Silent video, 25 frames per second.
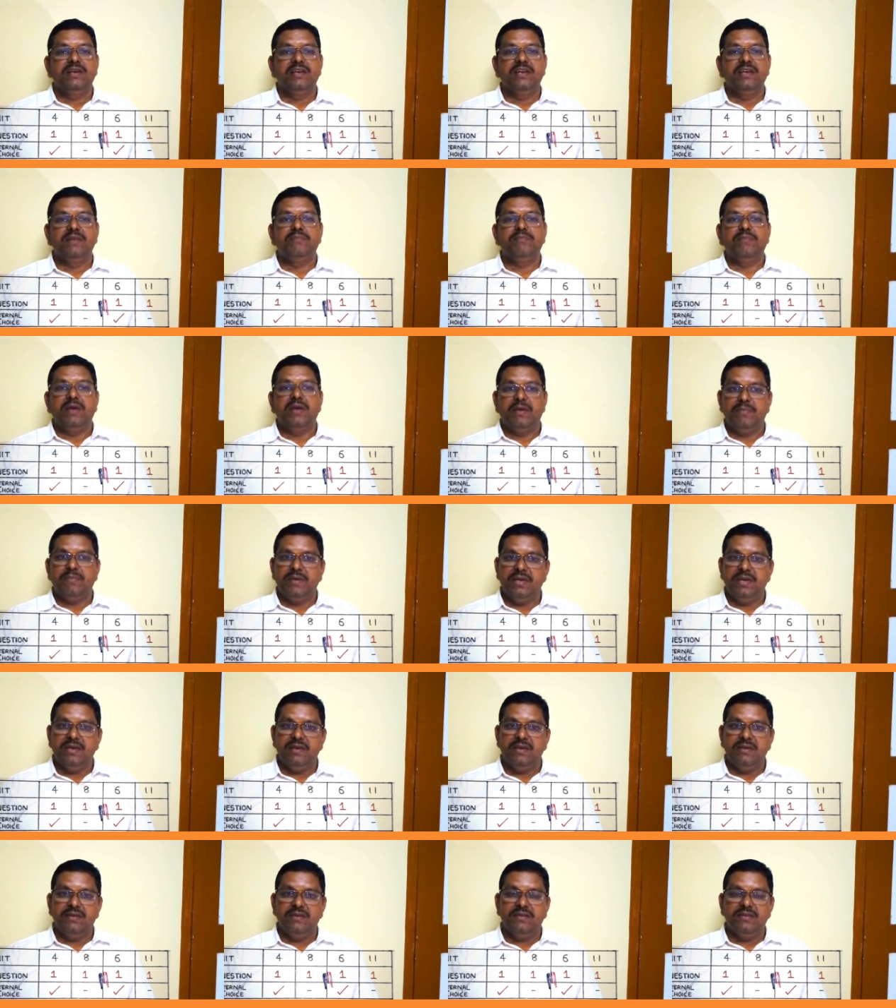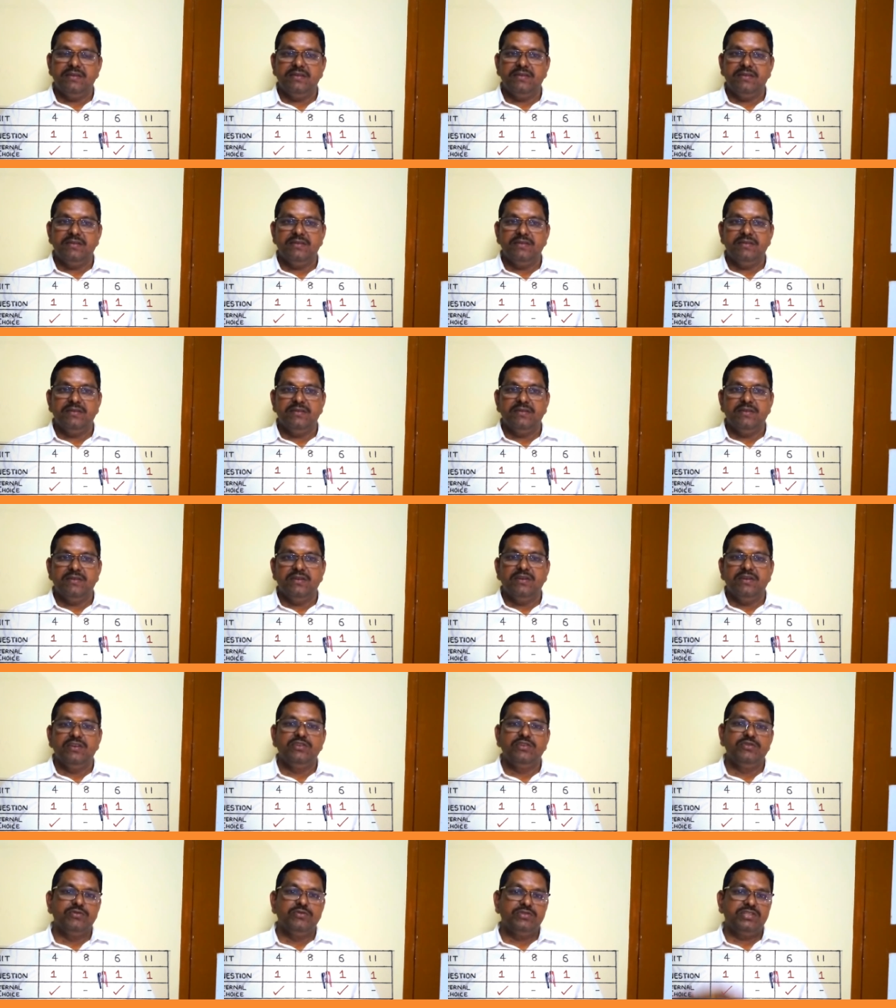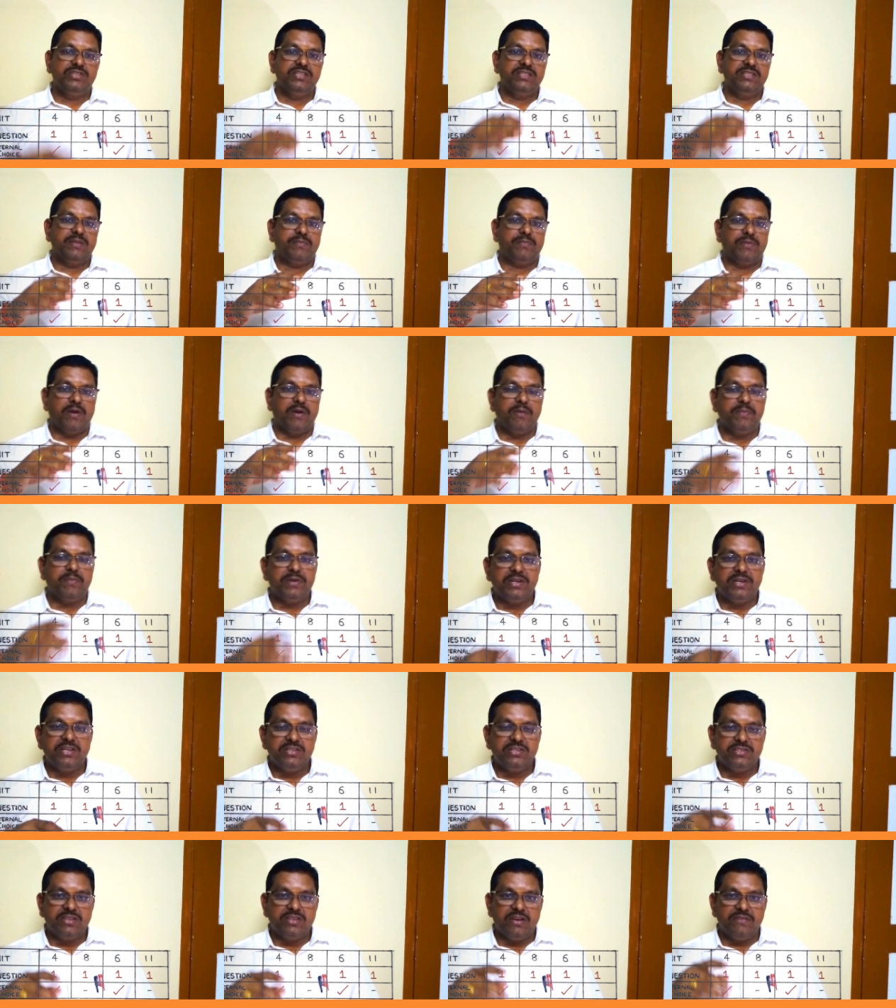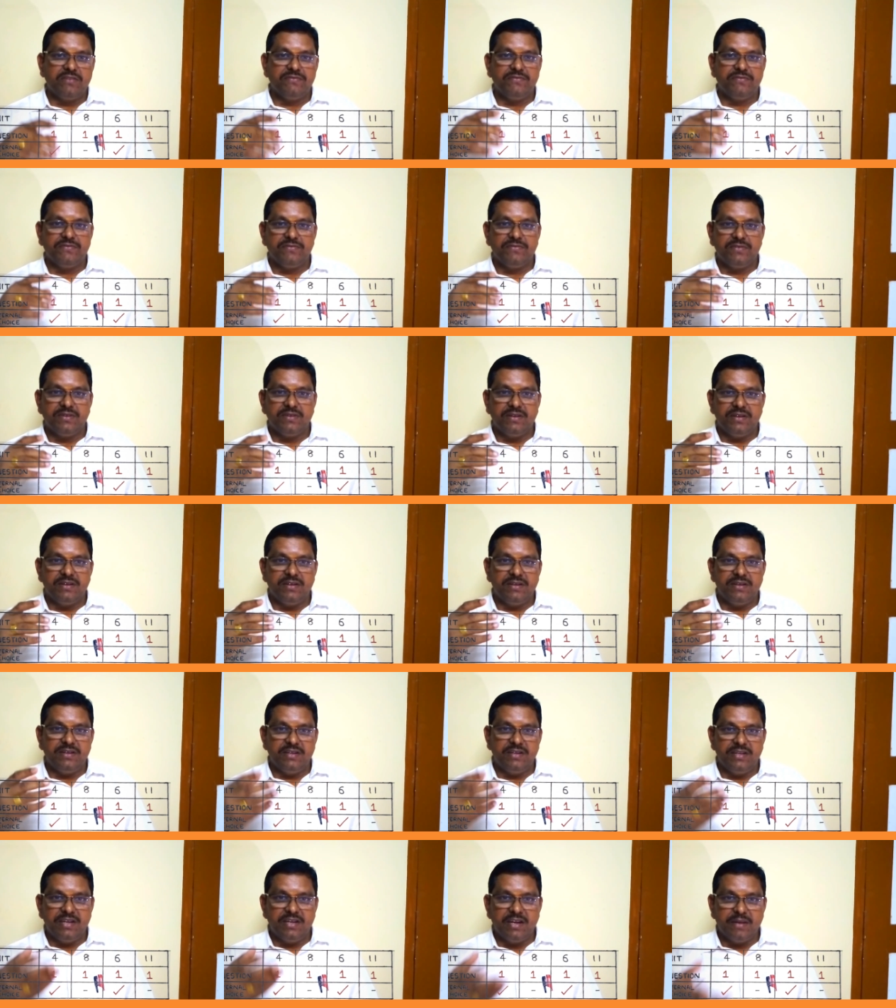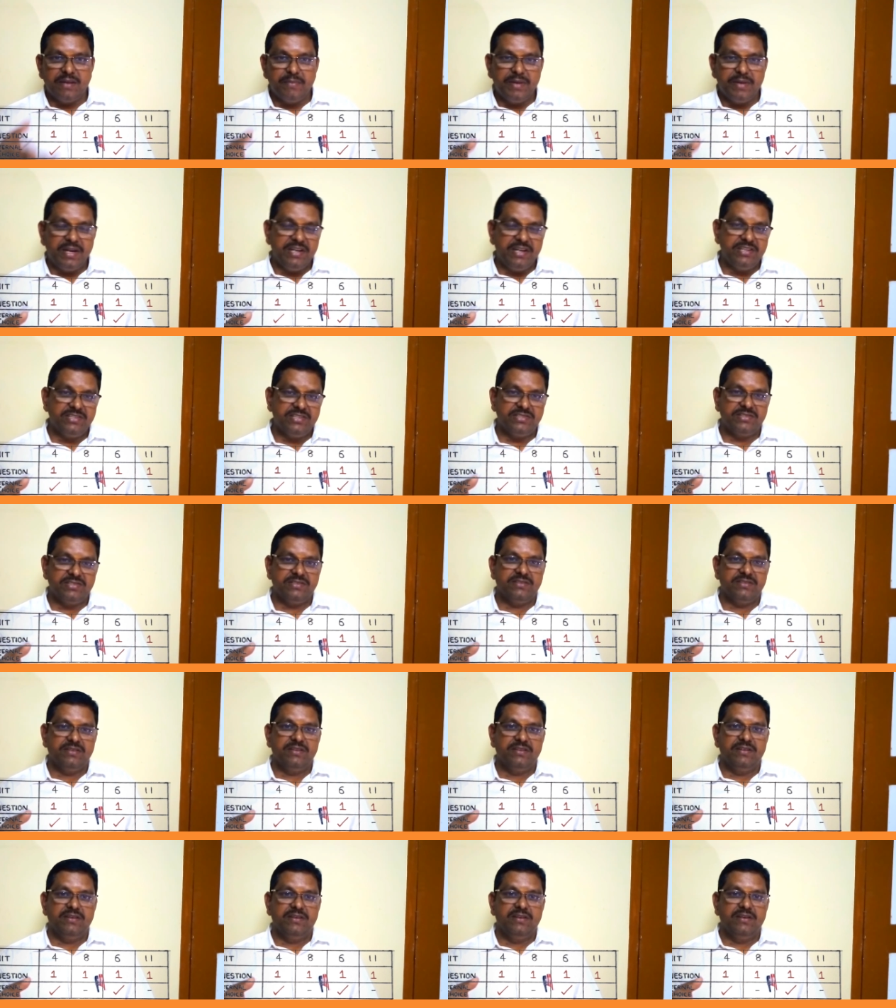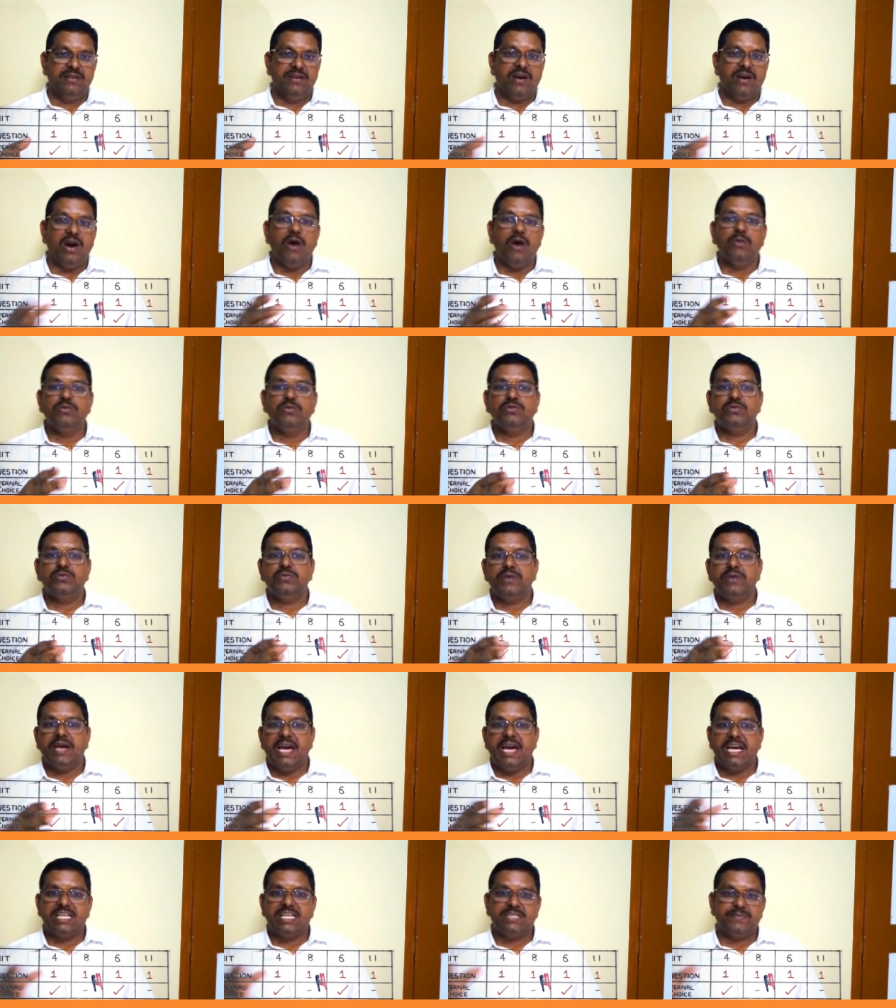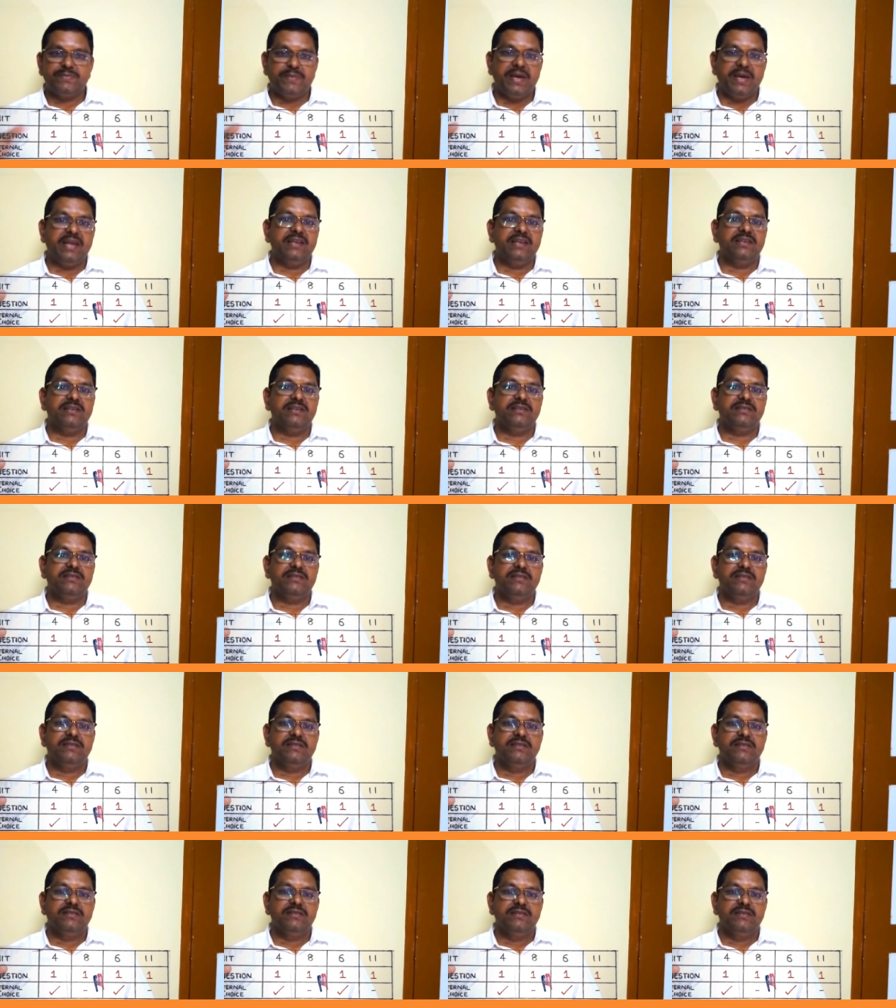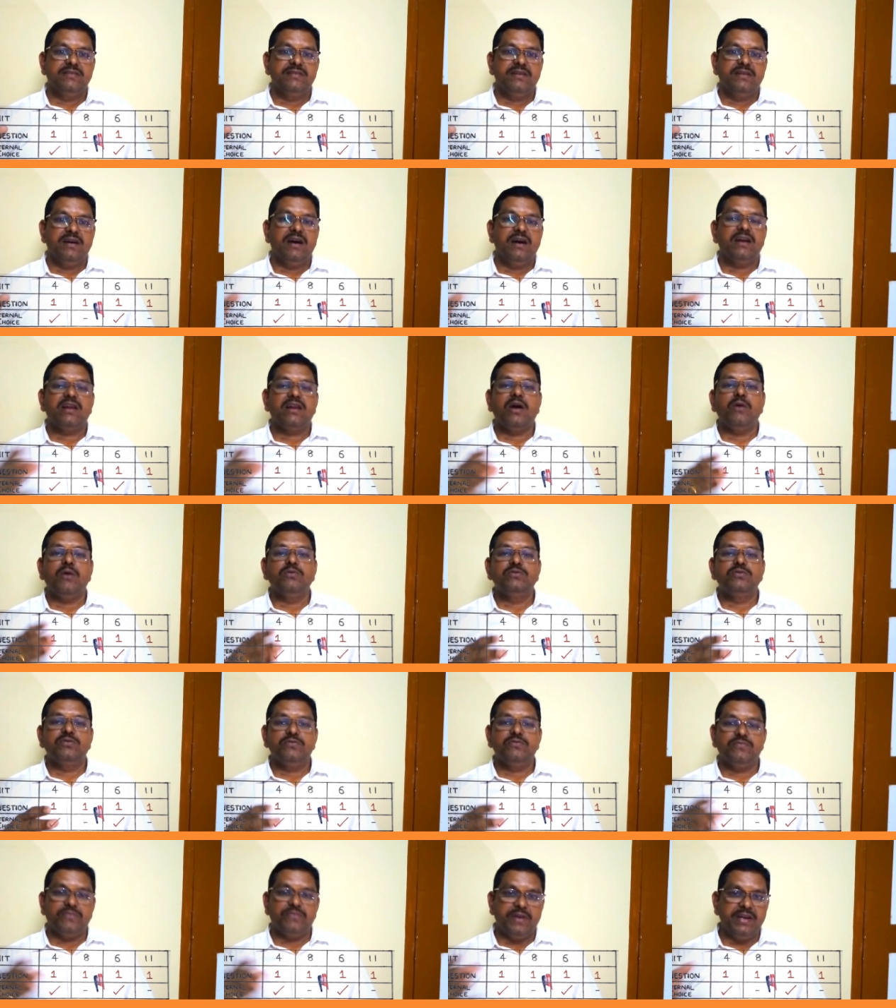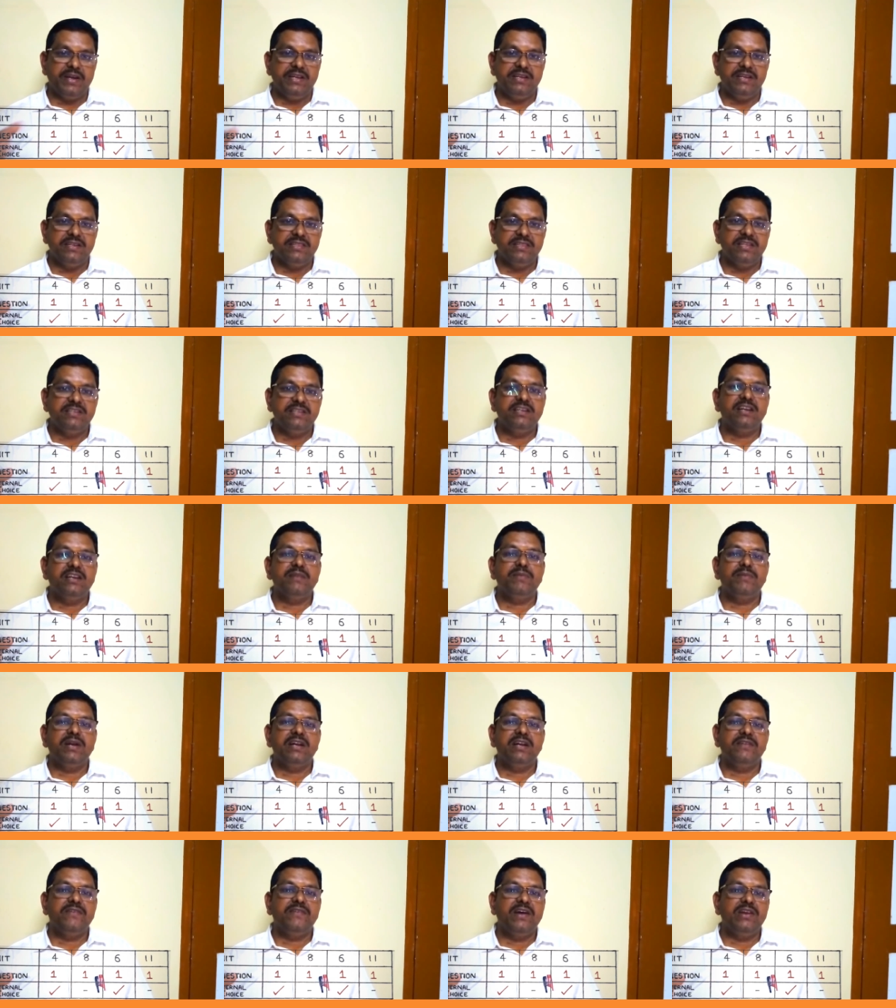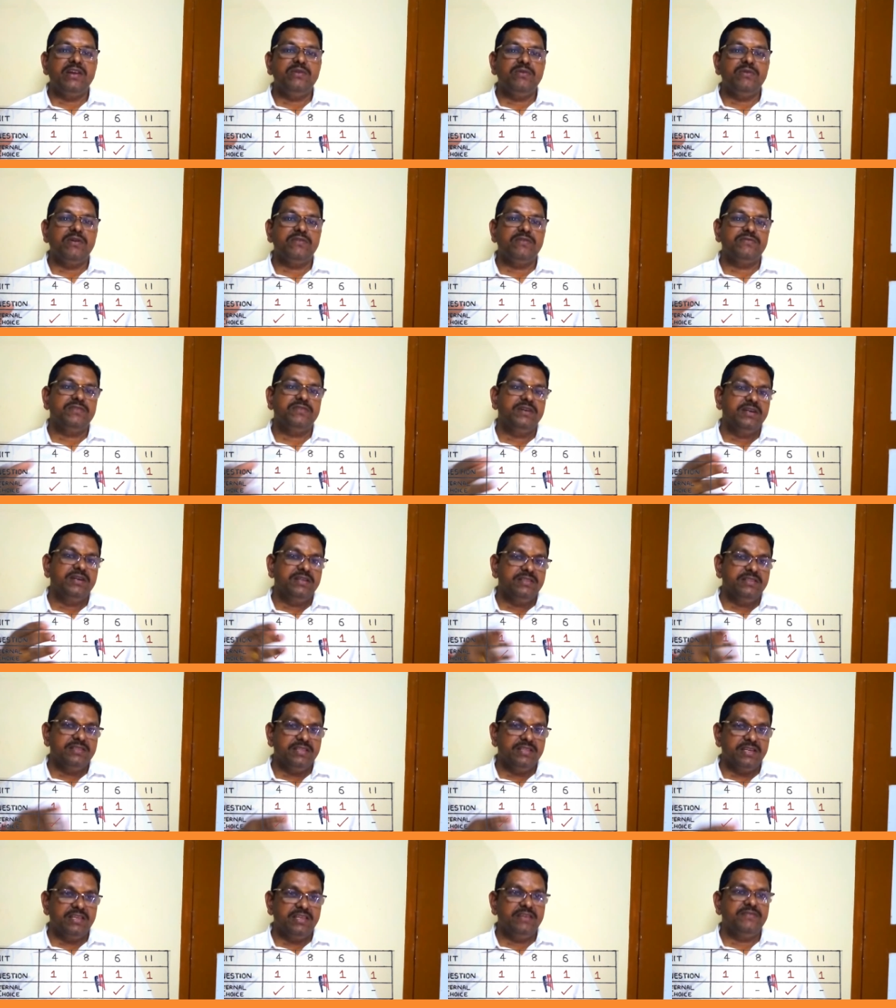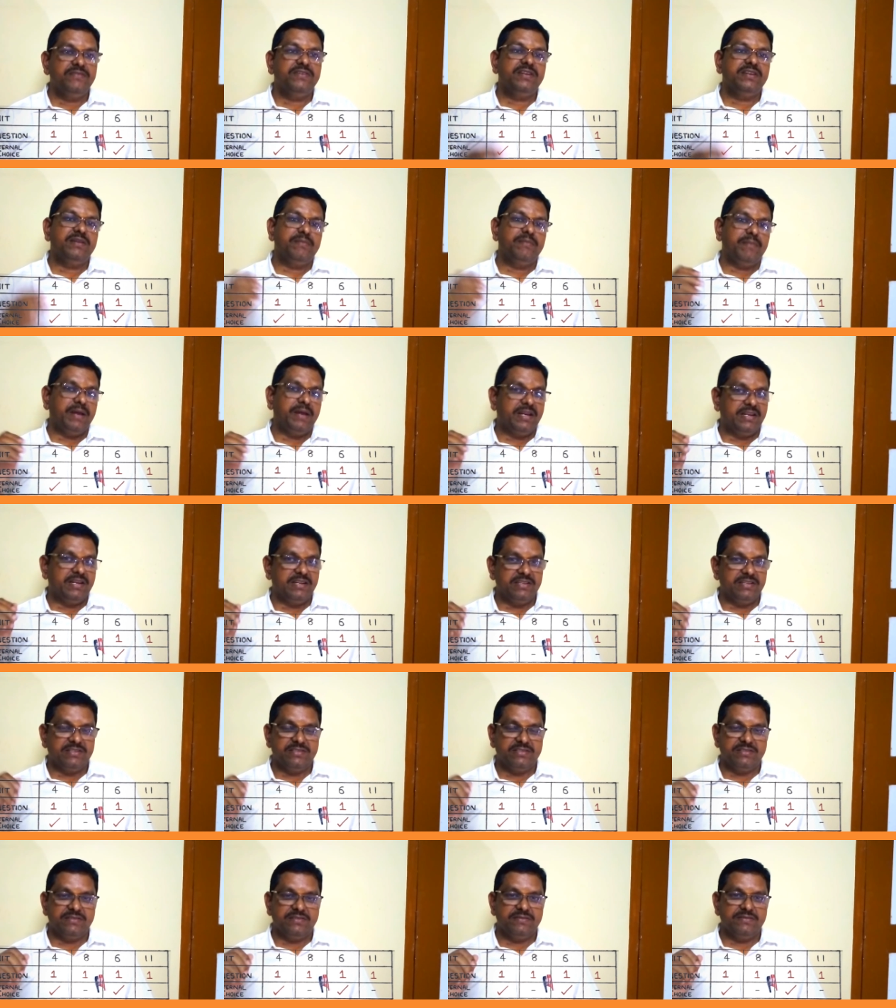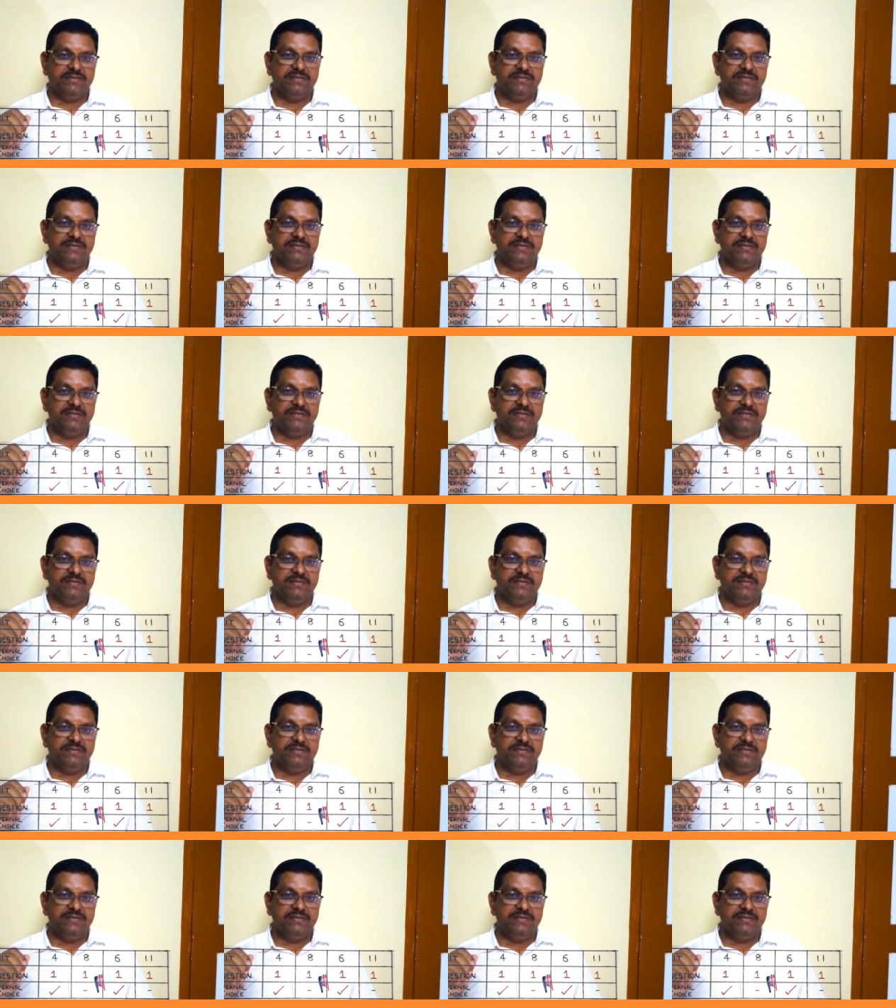it may be using the properties of determinants, how to expand or how to find the determinant value of the given matrix.